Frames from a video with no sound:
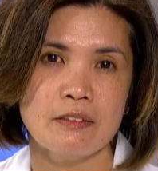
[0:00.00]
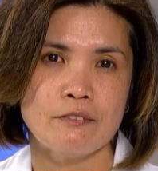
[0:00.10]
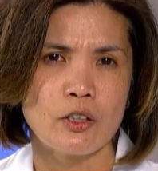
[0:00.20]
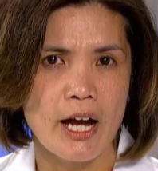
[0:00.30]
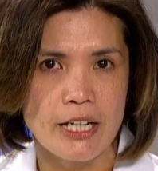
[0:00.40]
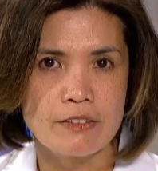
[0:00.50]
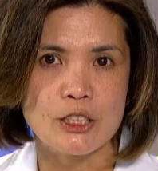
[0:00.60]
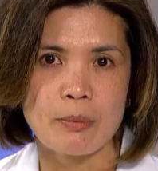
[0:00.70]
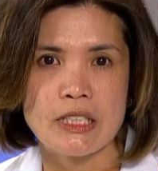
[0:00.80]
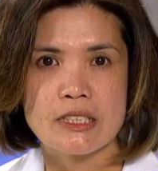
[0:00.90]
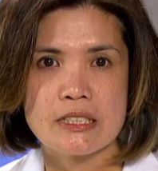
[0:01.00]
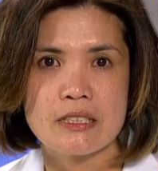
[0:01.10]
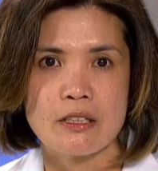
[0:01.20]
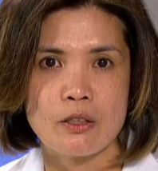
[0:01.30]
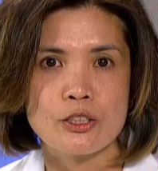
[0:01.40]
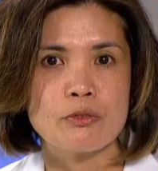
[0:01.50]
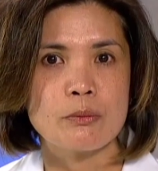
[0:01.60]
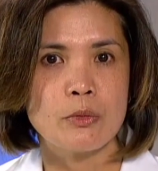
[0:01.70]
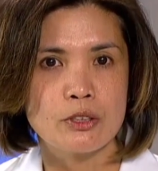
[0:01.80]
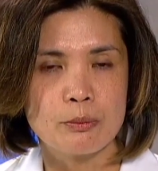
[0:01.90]
For high risk patients, those with
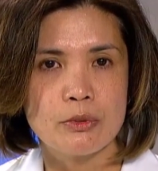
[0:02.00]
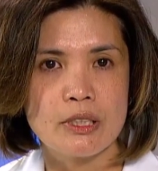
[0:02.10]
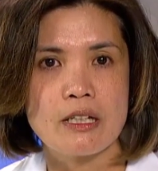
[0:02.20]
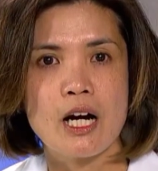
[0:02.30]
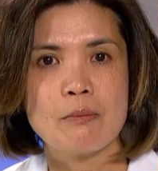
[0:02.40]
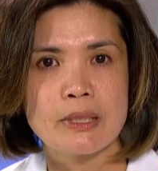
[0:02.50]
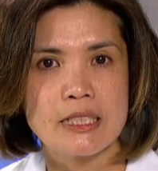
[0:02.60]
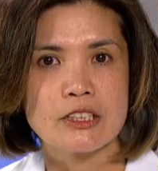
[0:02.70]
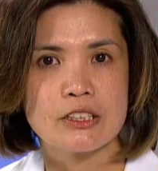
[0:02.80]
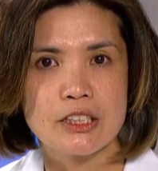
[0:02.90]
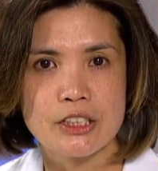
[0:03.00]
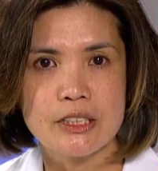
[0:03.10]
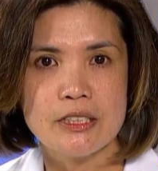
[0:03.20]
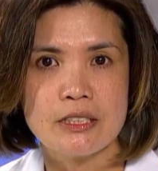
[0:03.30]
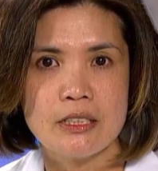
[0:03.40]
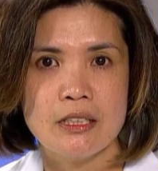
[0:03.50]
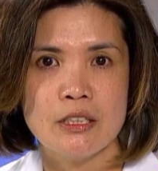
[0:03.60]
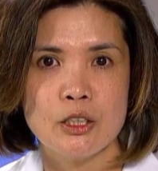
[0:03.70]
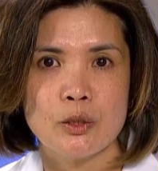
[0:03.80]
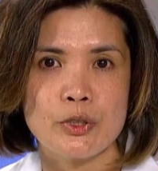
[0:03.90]
multiple and complex conditions,
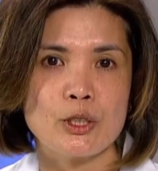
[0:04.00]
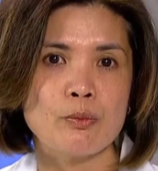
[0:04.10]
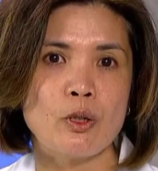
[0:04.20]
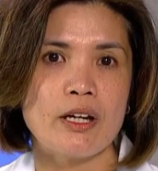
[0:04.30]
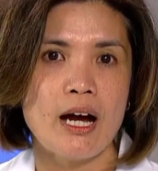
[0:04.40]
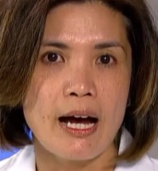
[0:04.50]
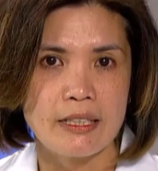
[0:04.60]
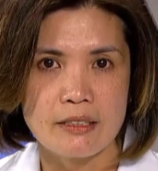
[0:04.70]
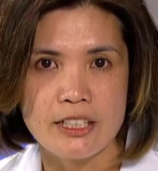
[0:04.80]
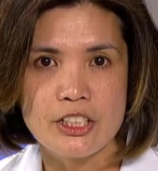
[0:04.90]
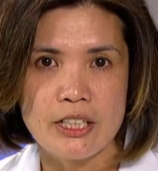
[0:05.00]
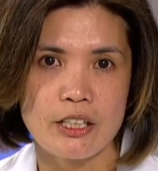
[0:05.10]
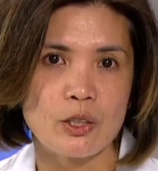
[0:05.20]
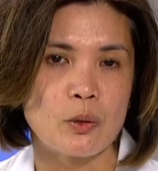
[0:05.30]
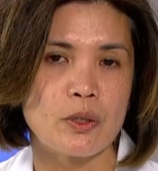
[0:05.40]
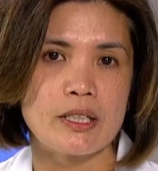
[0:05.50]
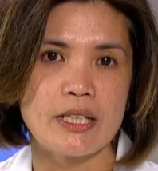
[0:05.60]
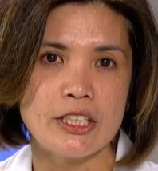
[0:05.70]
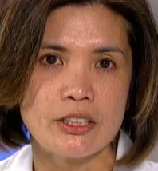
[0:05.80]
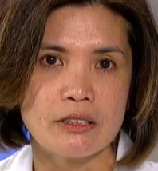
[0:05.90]
we deploy high touch care
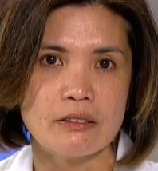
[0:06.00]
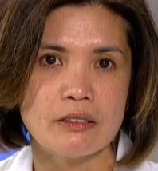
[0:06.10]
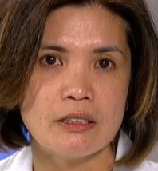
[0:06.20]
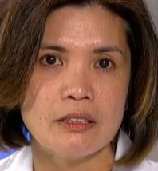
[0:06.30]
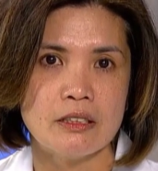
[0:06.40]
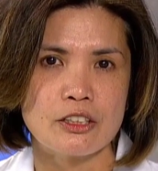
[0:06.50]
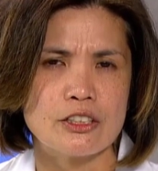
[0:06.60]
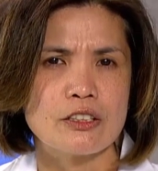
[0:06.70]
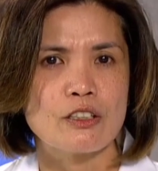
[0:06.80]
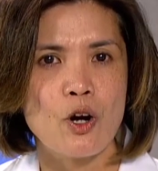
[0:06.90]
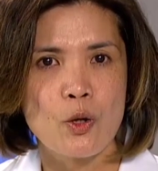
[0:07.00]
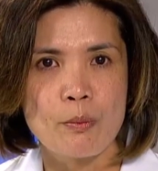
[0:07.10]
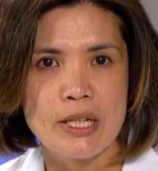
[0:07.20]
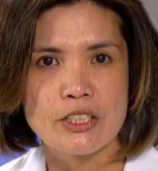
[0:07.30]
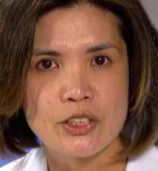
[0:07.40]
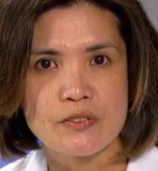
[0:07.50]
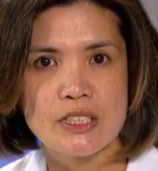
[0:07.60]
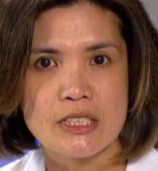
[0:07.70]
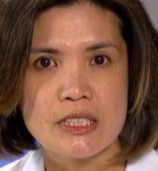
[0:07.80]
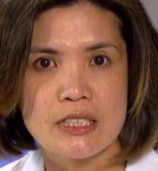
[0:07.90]
coordination, consider home based
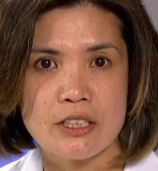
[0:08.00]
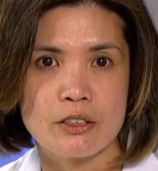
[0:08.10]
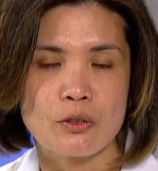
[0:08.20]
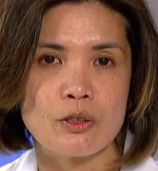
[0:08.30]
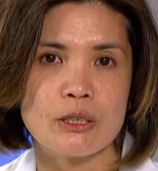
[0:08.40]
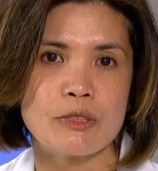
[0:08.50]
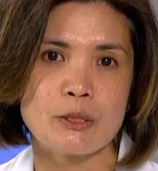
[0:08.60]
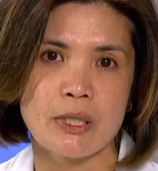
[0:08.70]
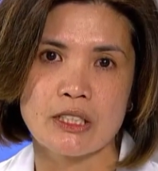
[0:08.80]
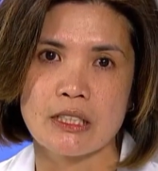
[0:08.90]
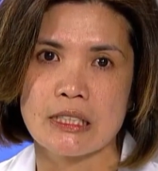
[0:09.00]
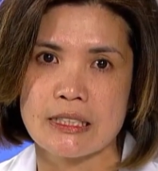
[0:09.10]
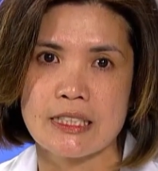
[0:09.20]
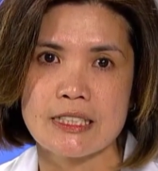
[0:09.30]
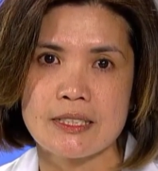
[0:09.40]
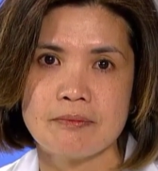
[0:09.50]
services, and enroll them in special clinics.